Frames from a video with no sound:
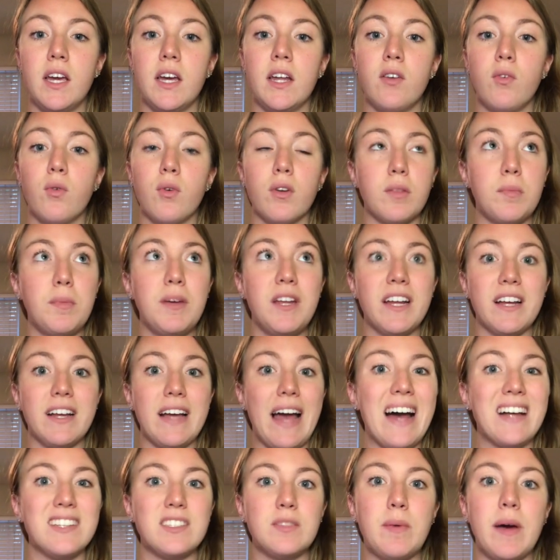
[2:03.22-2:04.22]
and orthopedic
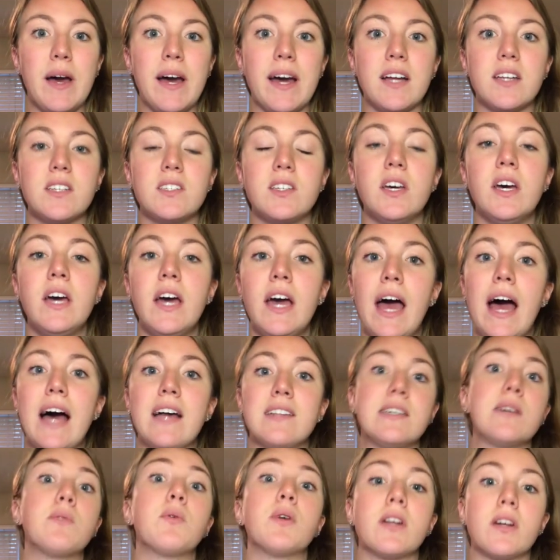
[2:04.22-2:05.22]
aspect,
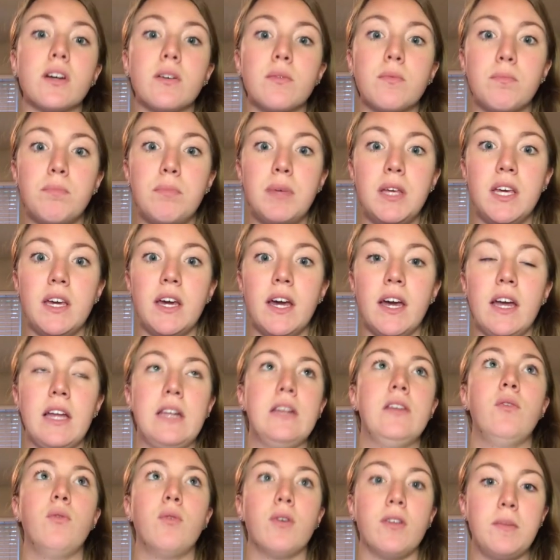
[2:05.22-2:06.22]
as I want to be
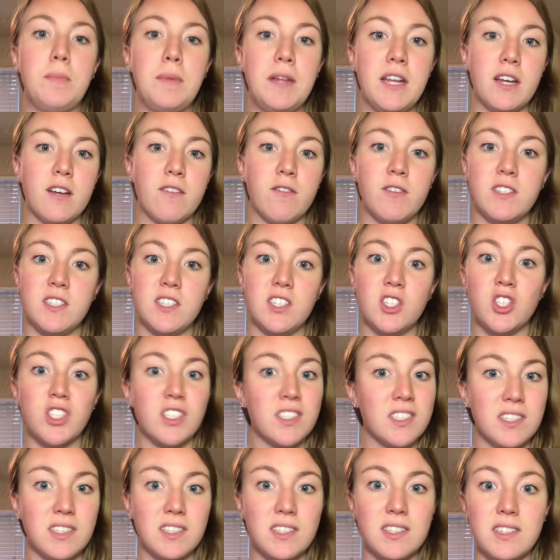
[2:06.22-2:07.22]
an orthopedic
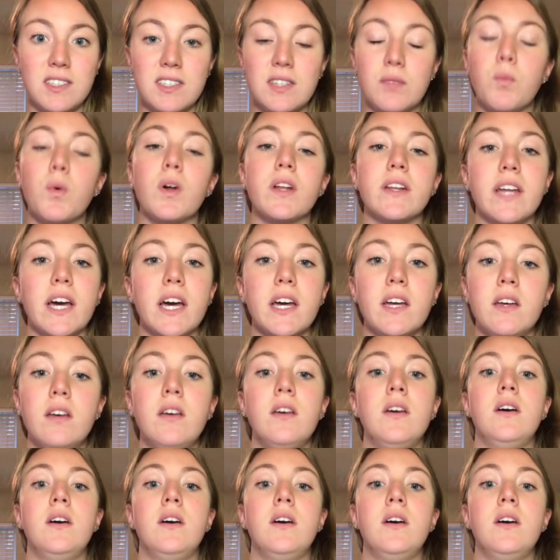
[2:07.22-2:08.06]
physician's assistant one day.